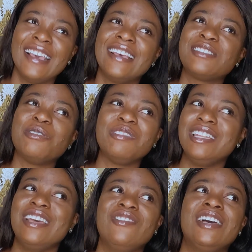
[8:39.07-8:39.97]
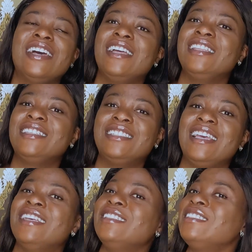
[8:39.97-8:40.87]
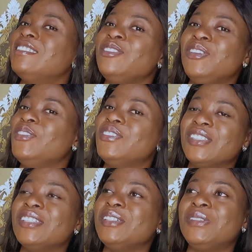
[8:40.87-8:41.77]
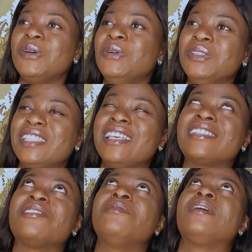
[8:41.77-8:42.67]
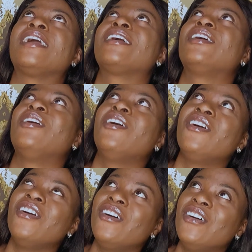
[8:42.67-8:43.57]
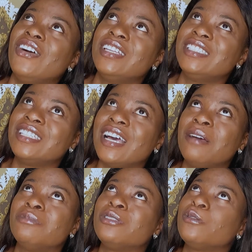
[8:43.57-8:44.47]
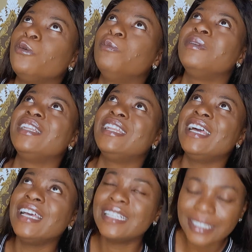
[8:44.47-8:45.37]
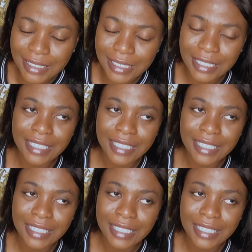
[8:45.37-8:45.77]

So we never had the chance to use those things. Oh my god, I'm so blessed.